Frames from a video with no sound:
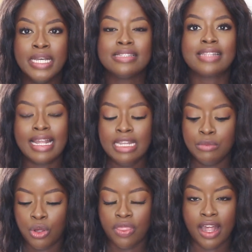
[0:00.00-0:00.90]

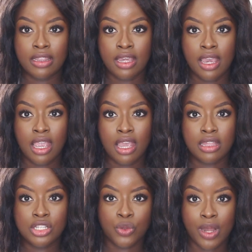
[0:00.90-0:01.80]
slightly more than
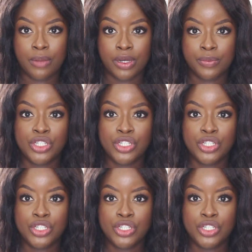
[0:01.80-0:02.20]
the Joanna one,